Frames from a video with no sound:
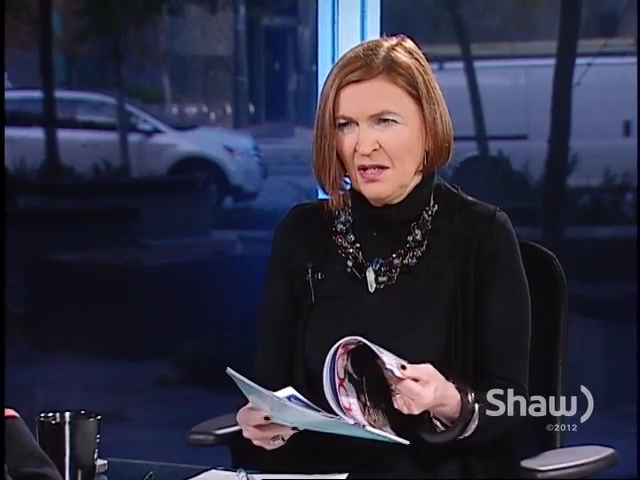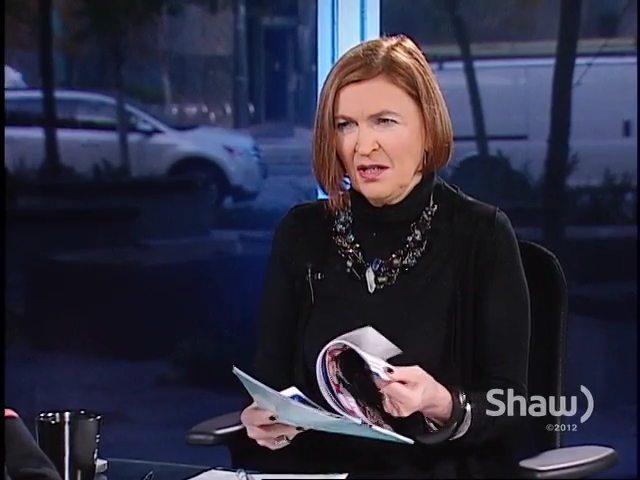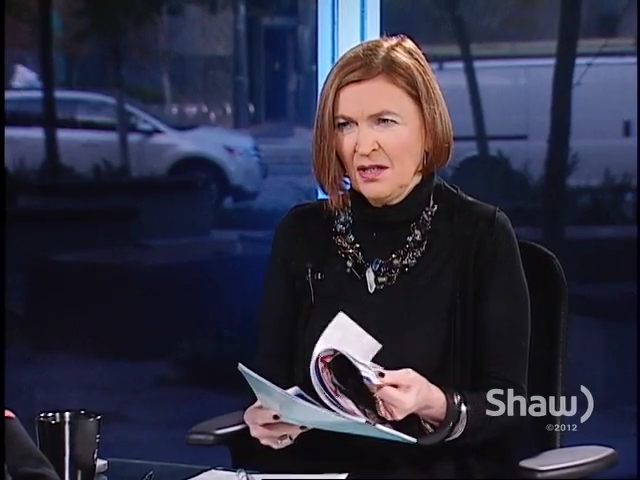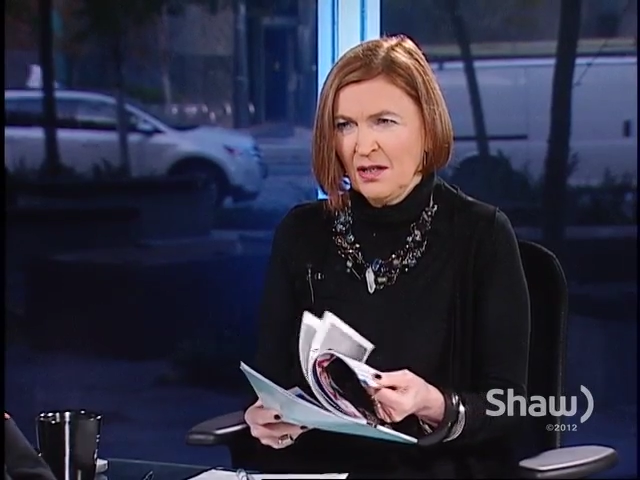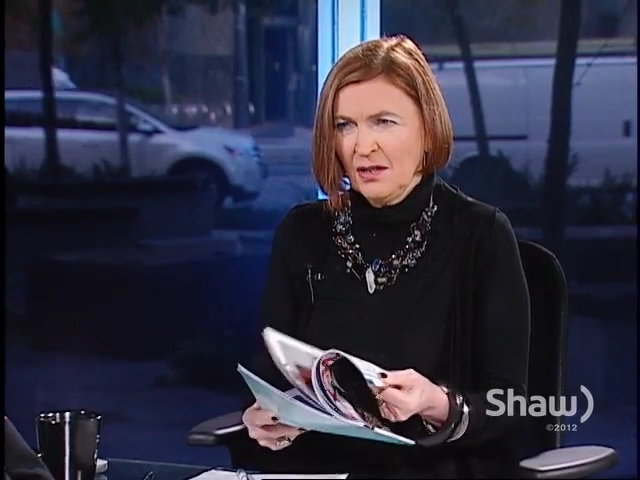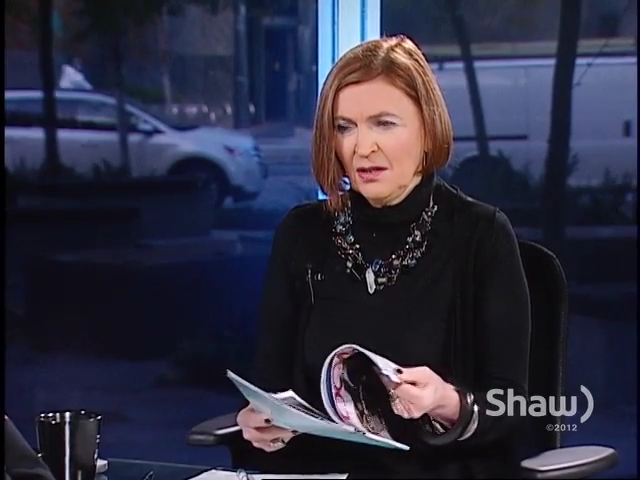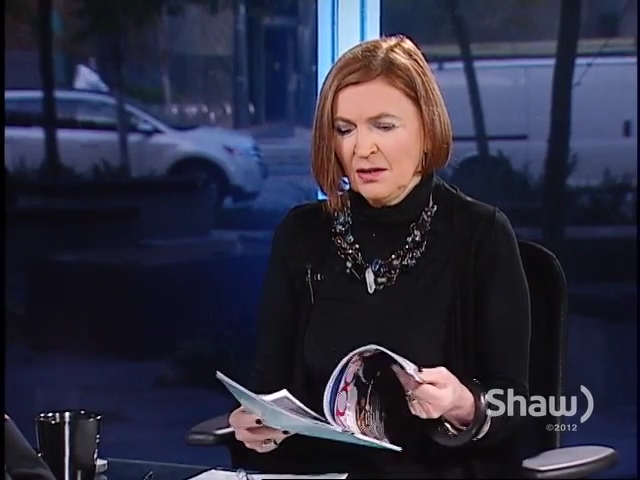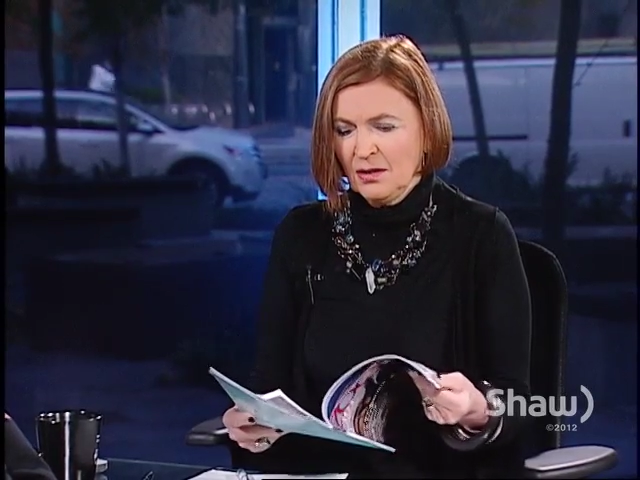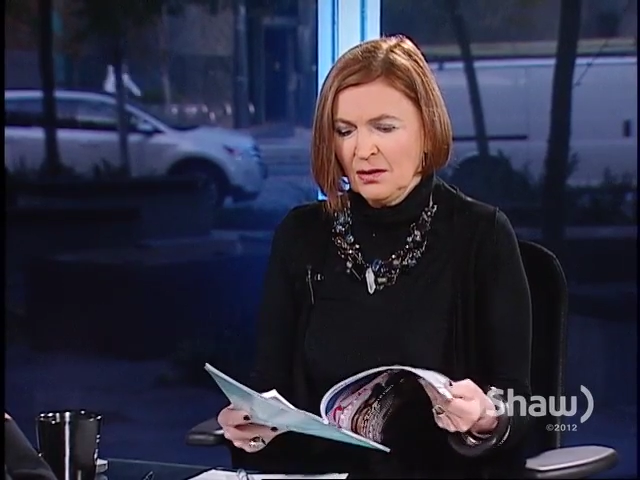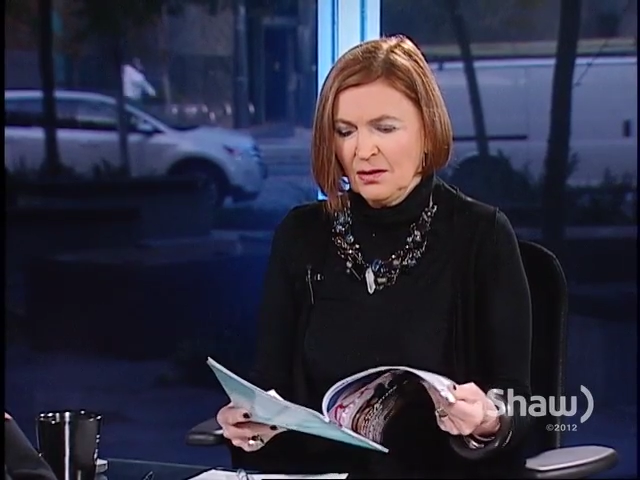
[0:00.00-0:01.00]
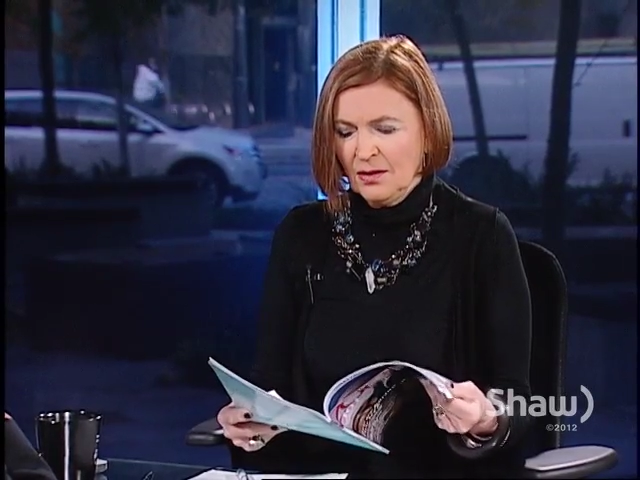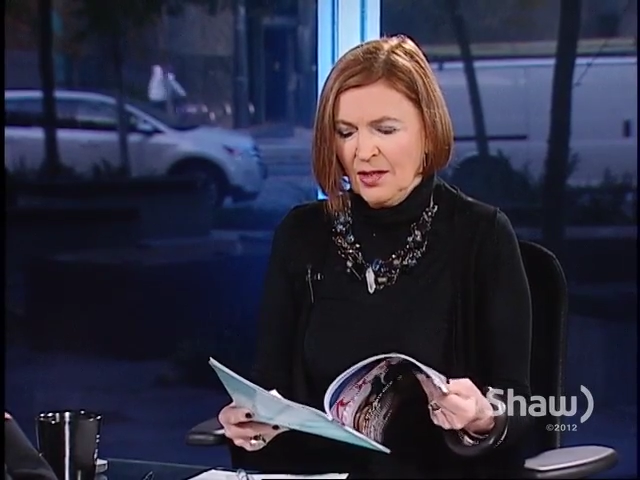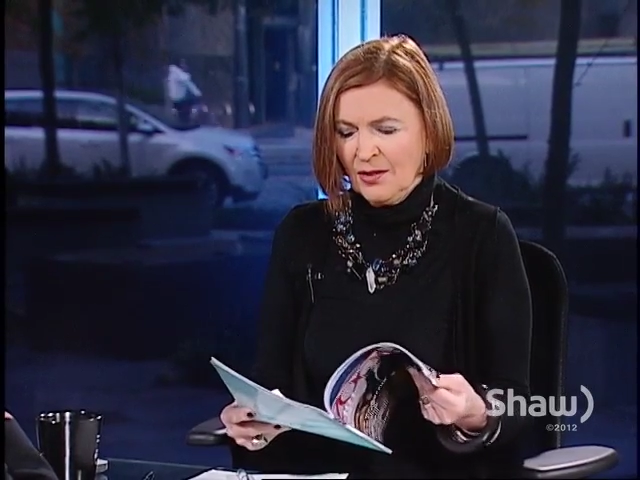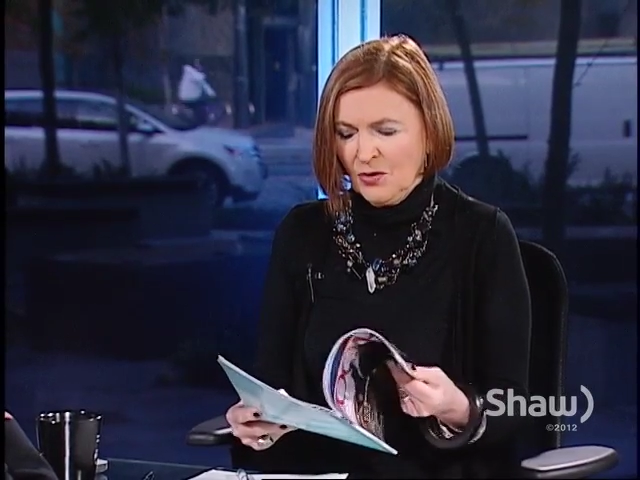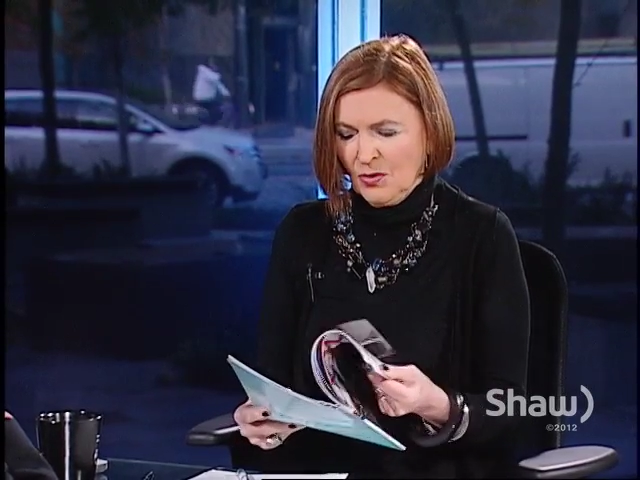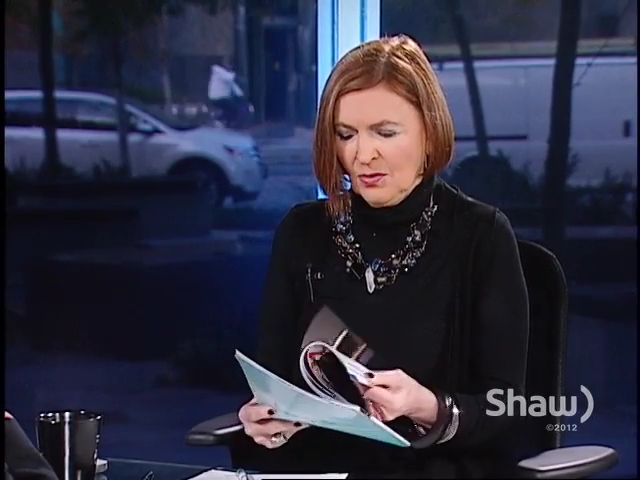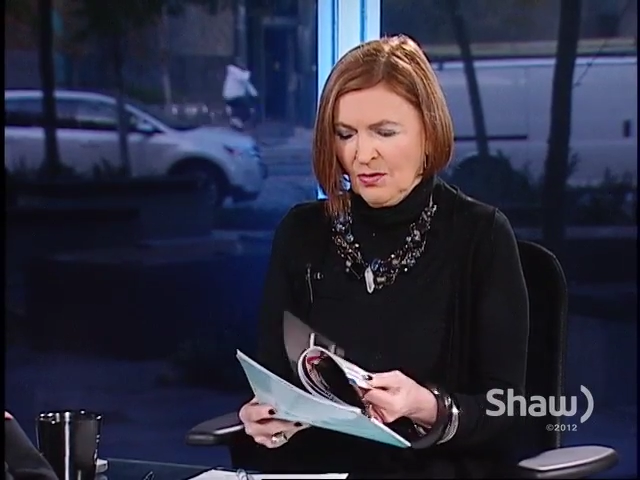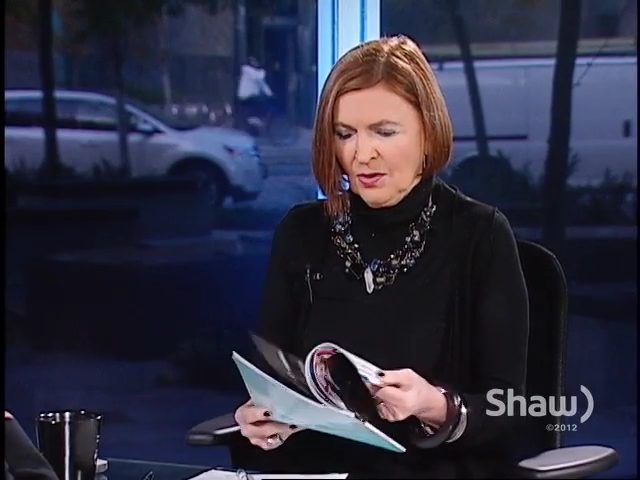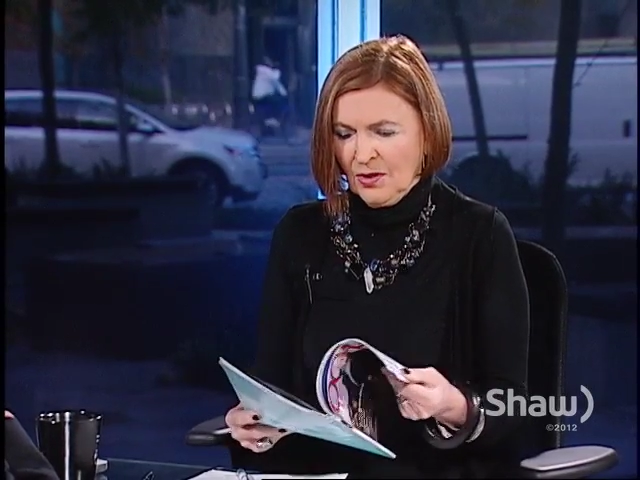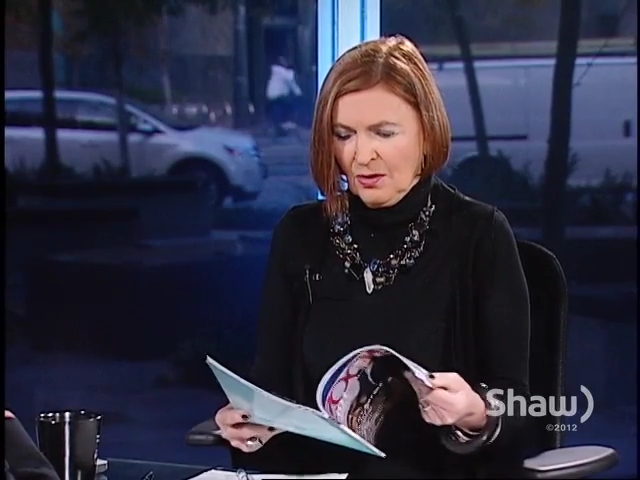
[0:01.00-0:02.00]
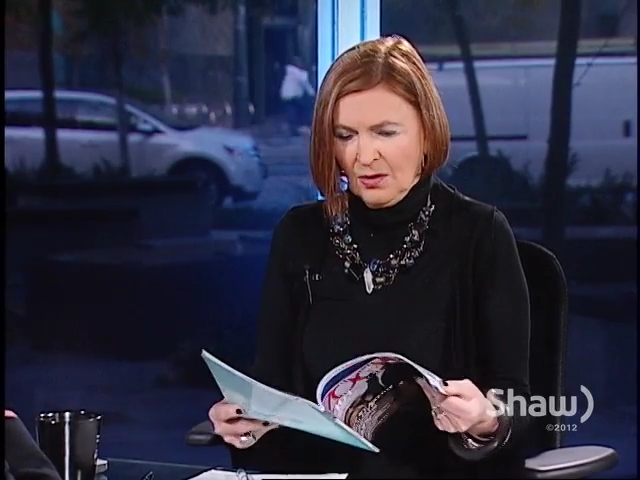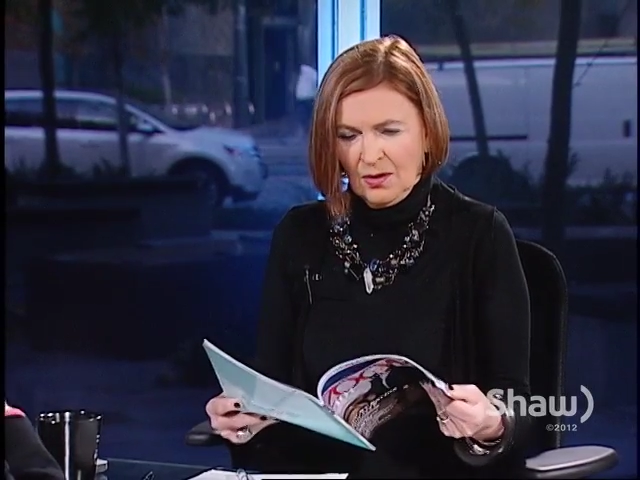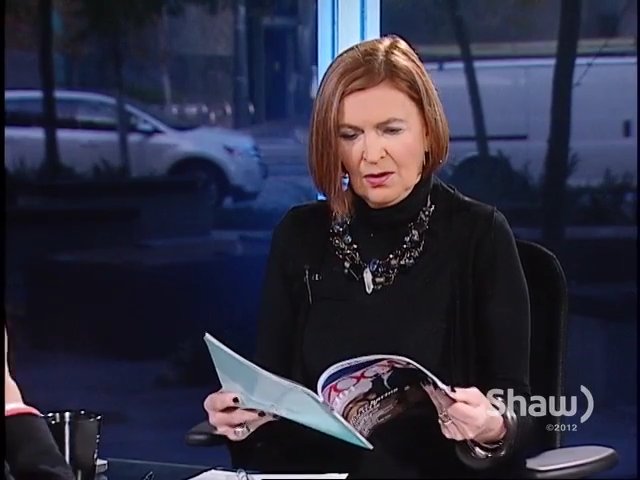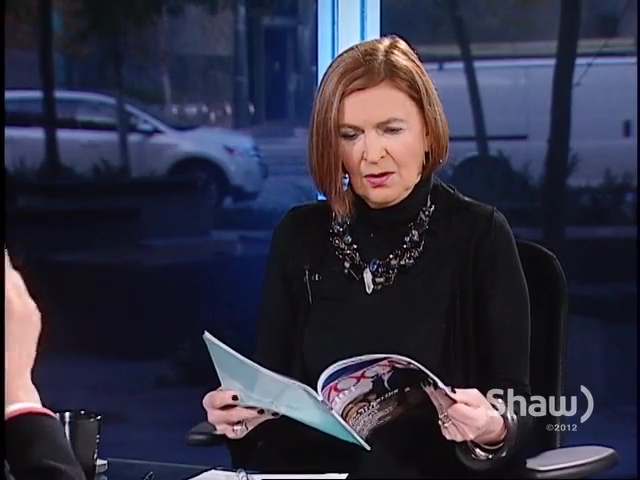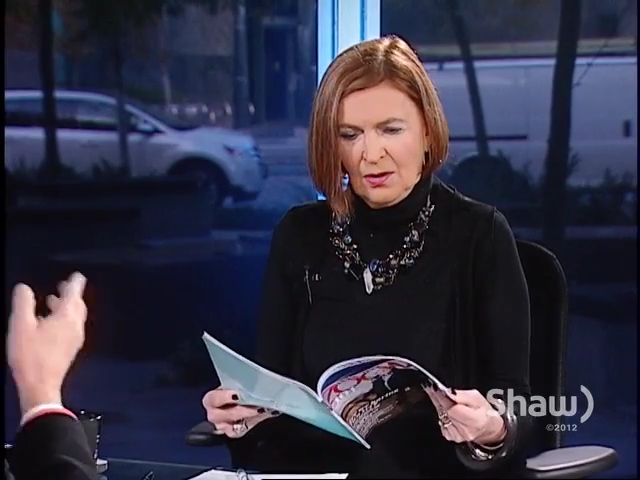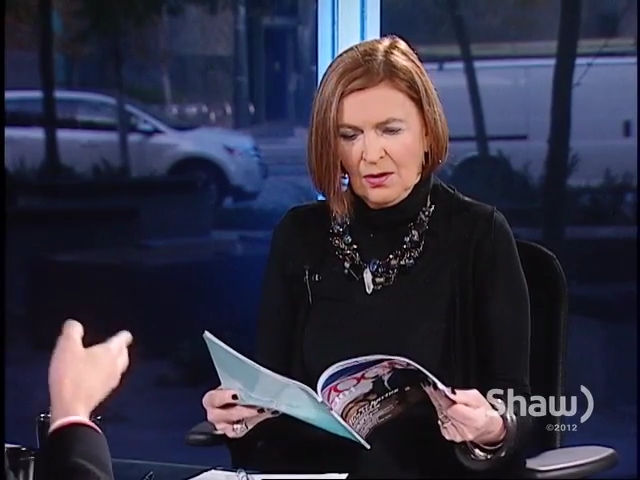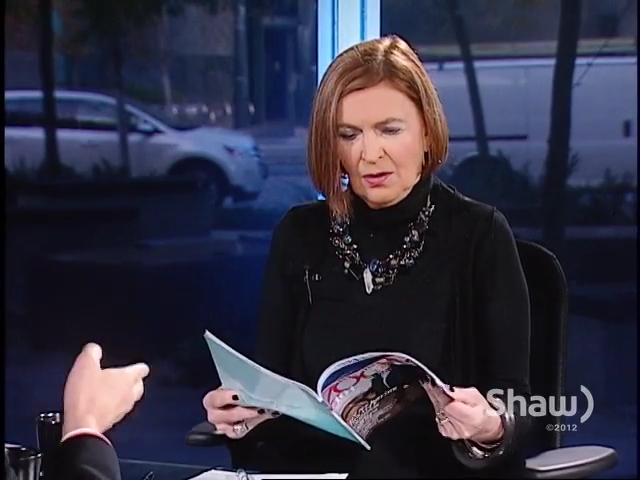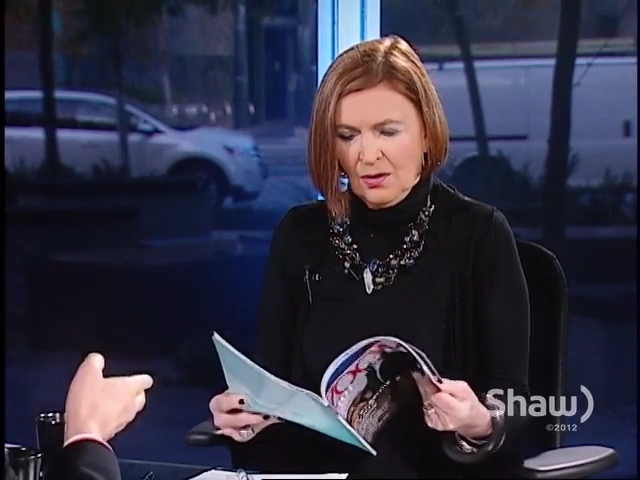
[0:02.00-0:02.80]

Yep. That's. Uh, no, I, am